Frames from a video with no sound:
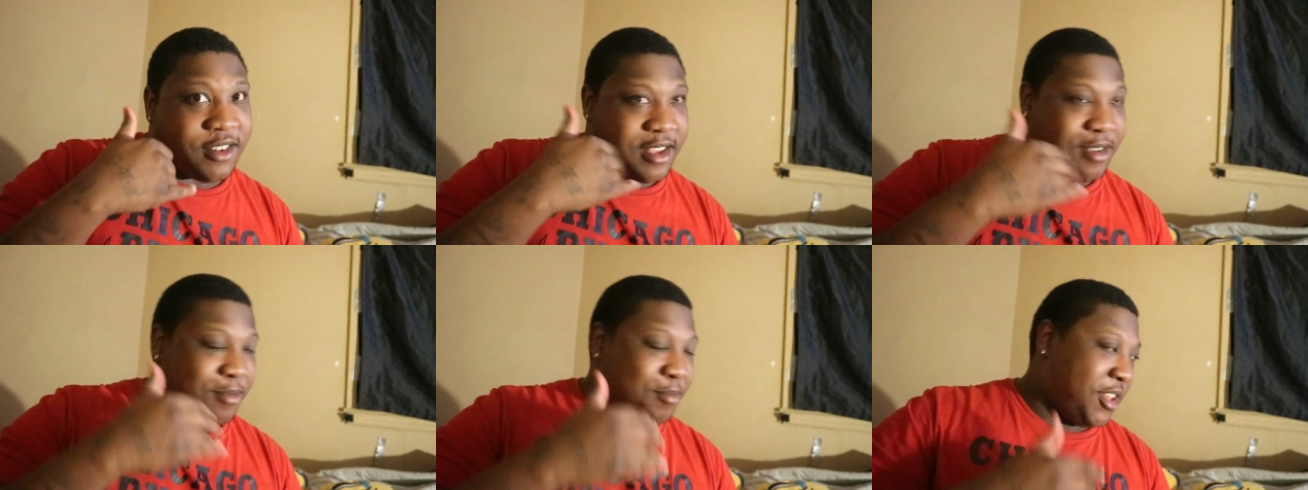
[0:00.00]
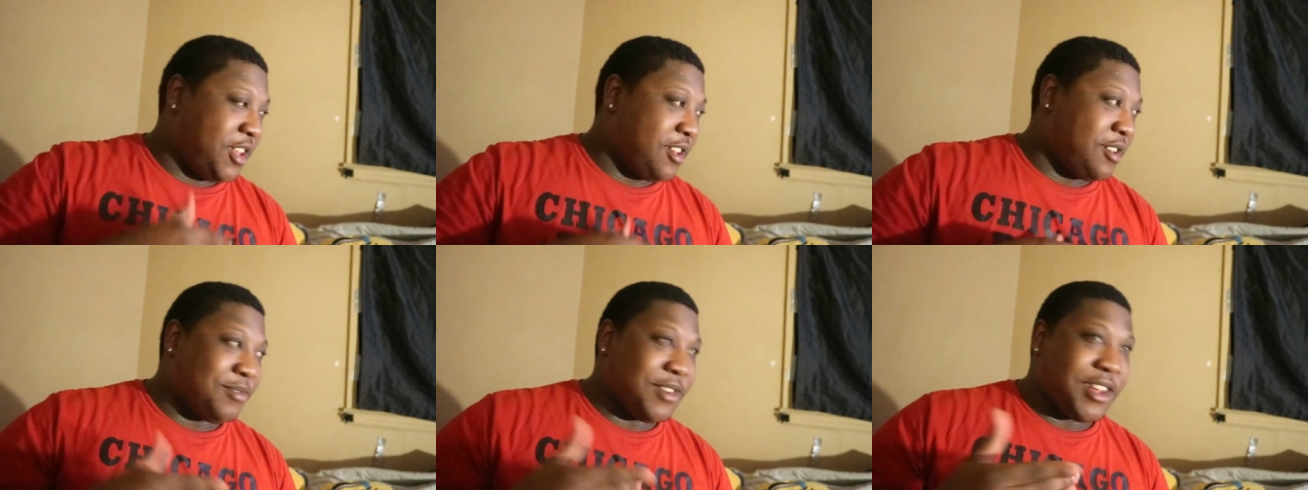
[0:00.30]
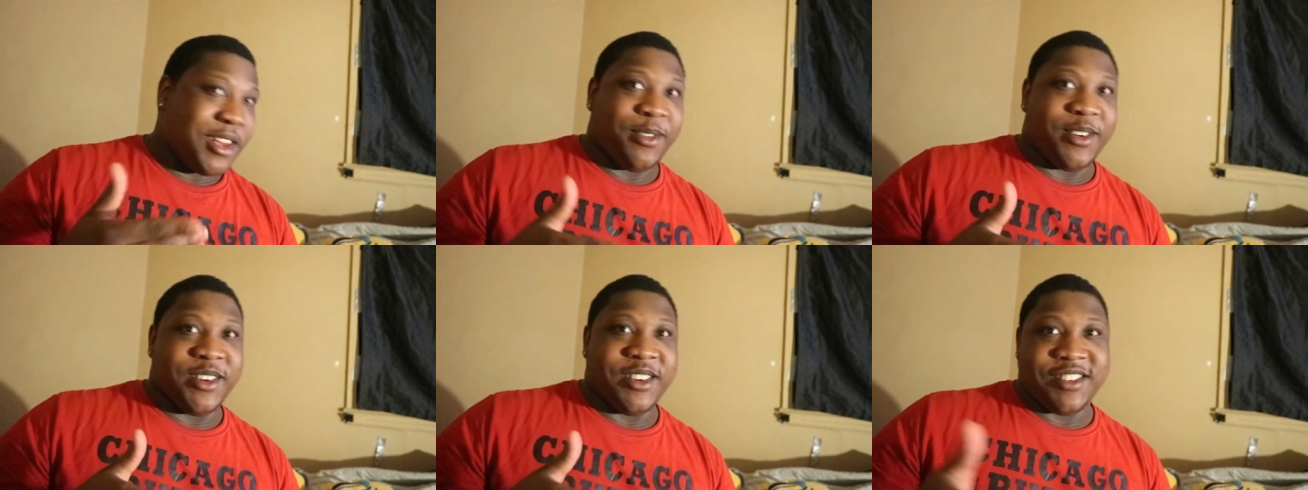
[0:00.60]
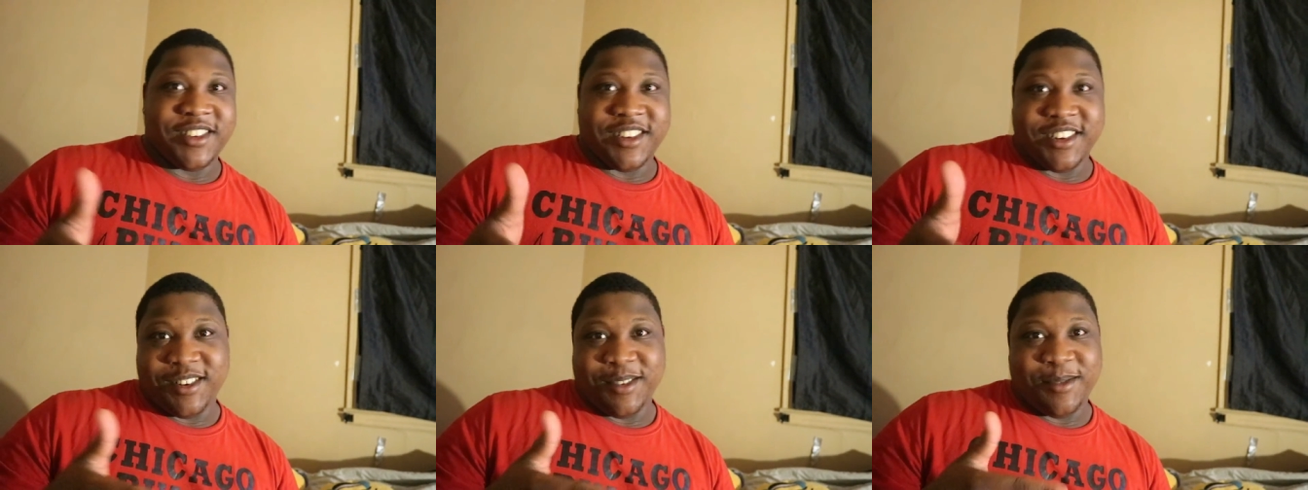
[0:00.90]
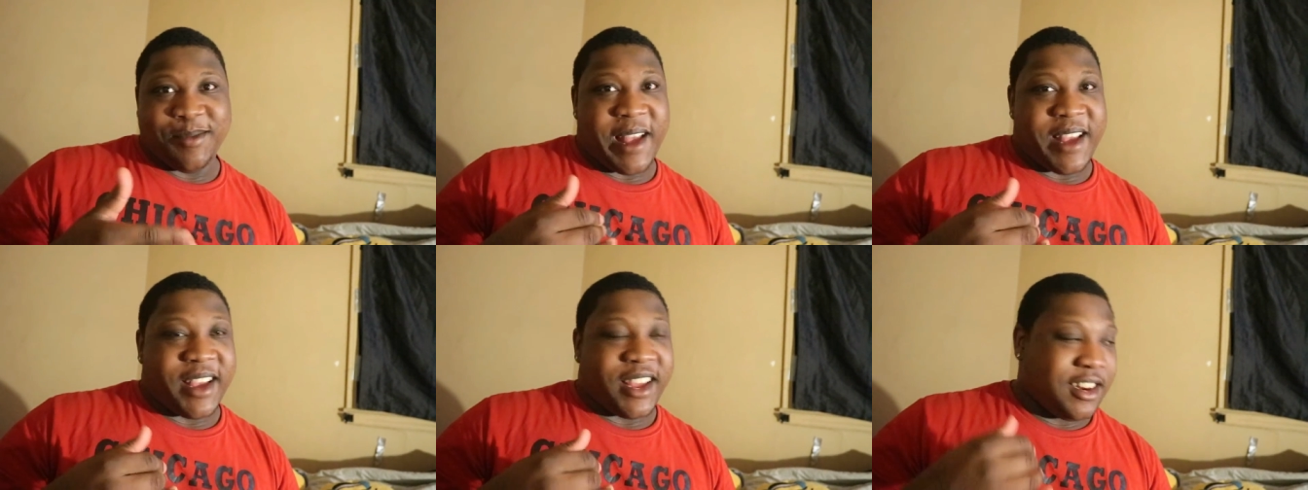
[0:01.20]
hit me up like we used to
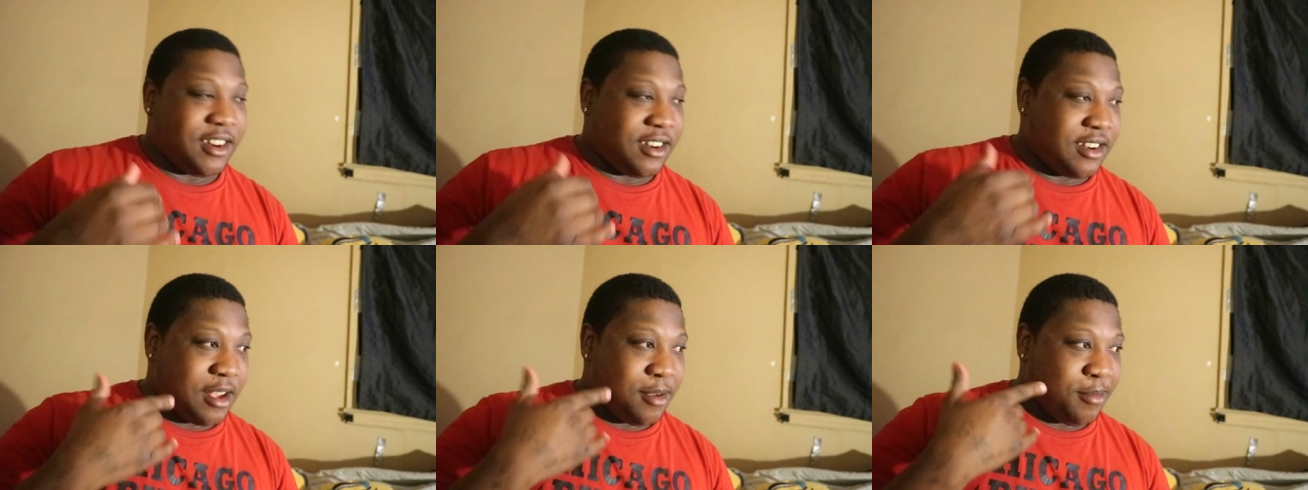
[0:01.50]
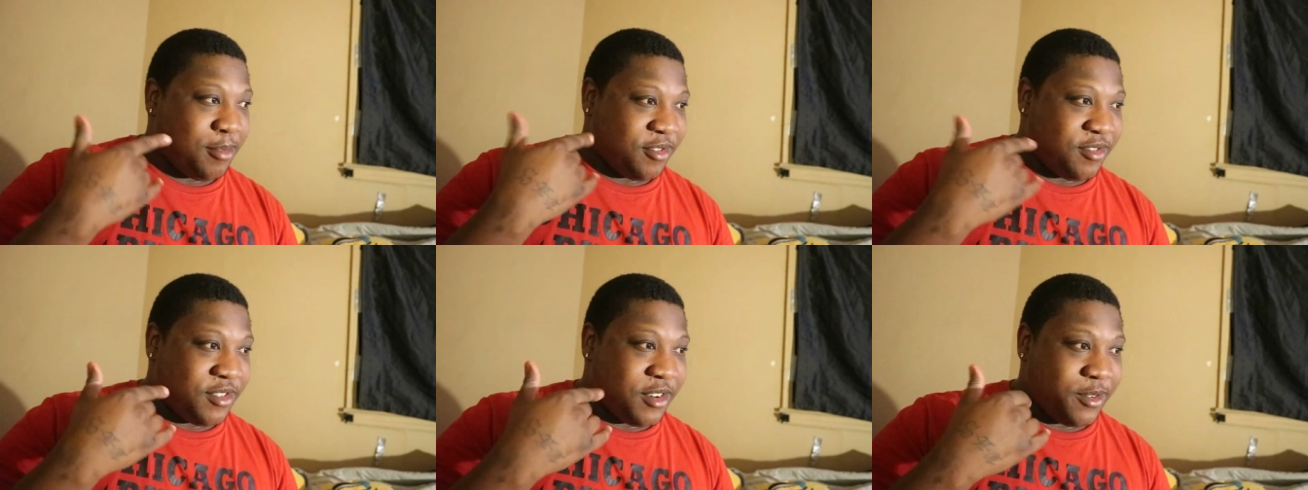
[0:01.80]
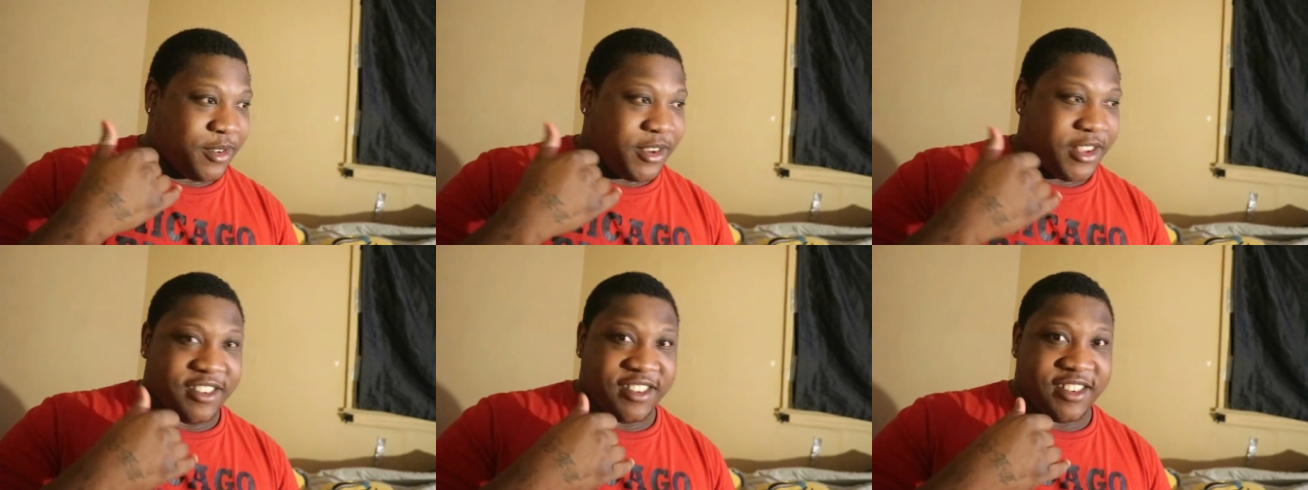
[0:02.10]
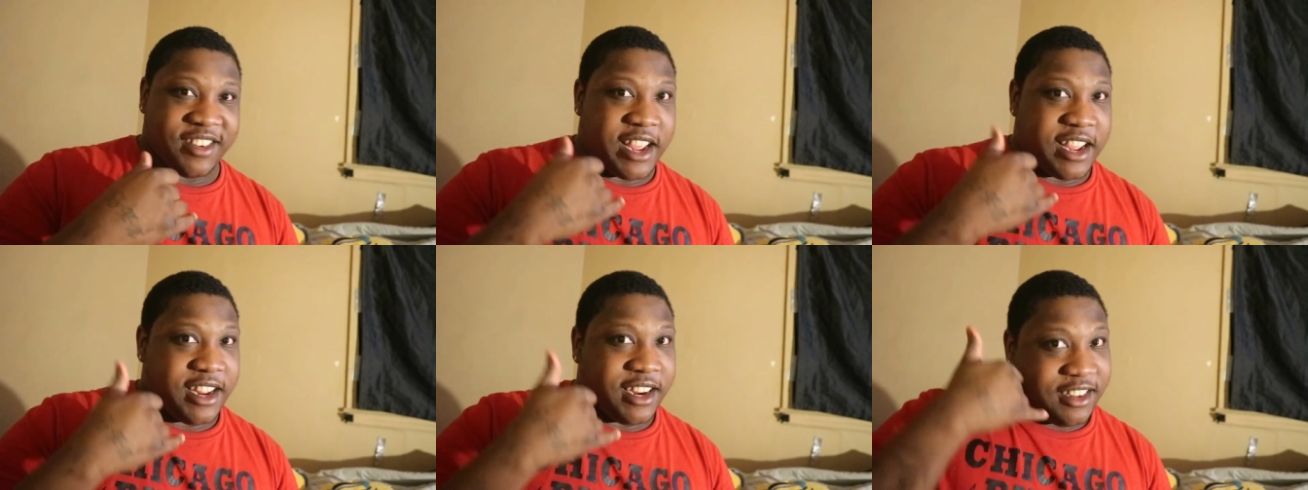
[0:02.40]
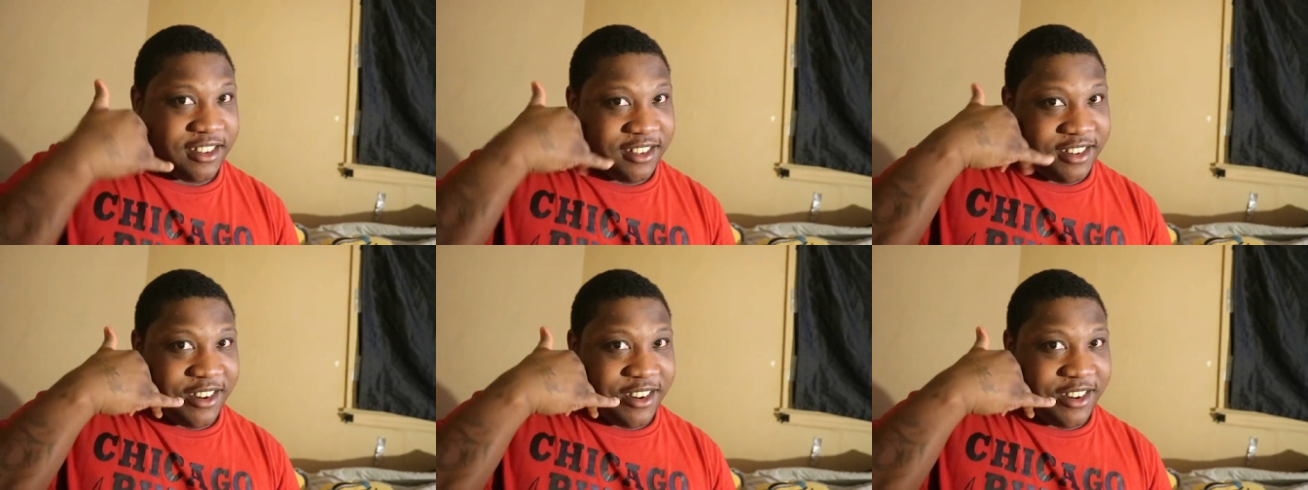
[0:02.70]
do back in the day before we was dating.